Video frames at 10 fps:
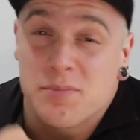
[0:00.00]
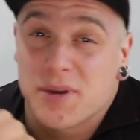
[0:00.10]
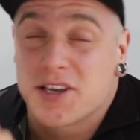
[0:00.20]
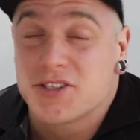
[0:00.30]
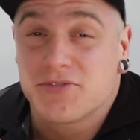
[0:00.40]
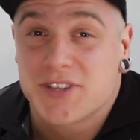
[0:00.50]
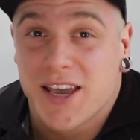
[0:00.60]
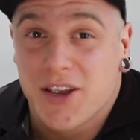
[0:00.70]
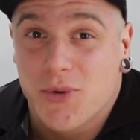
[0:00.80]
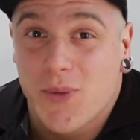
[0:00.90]
Because you've
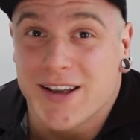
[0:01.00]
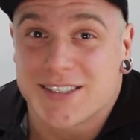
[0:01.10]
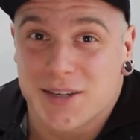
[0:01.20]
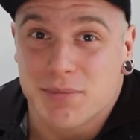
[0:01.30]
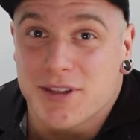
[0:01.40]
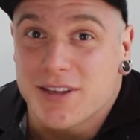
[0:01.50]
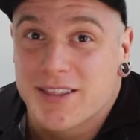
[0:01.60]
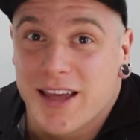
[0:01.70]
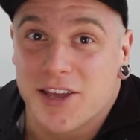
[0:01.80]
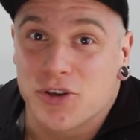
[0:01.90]
taken away
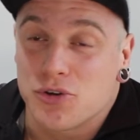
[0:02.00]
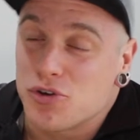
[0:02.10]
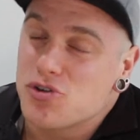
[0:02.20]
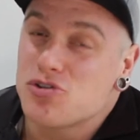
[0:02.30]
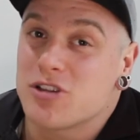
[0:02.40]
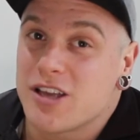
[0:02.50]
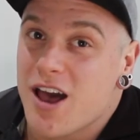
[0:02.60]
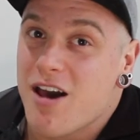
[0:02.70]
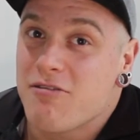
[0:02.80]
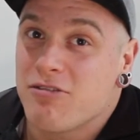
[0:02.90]
something that you usually
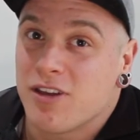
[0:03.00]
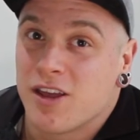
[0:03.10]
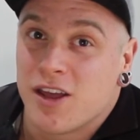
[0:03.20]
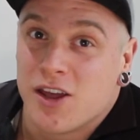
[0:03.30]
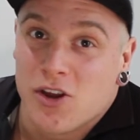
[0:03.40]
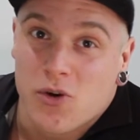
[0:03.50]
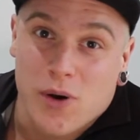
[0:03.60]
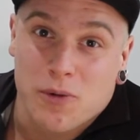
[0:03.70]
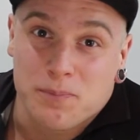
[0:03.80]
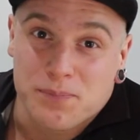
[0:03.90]
have,
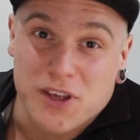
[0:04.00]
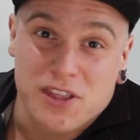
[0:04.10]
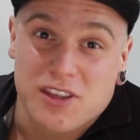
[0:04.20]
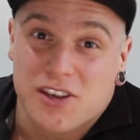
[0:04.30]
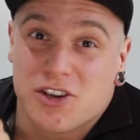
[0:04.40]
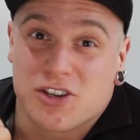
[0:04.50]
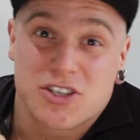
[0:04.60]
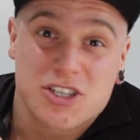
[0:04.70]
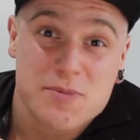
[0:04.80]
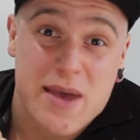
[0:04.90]
well, you think you
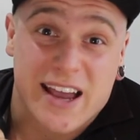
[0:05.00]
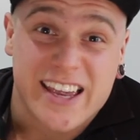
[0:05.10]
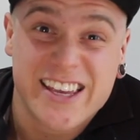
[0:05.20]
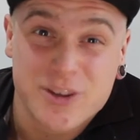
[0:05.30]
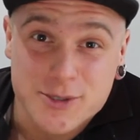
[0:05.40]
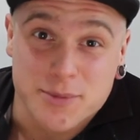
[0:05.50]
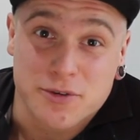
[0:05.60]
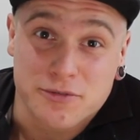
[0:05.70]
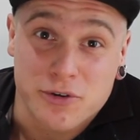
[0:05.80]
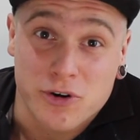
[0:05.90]
could just about kill
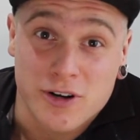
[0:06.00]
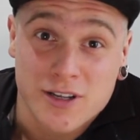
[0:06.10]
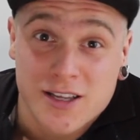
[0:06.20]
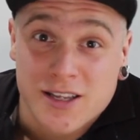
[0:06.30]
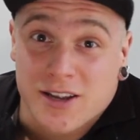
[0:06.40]
someone for it.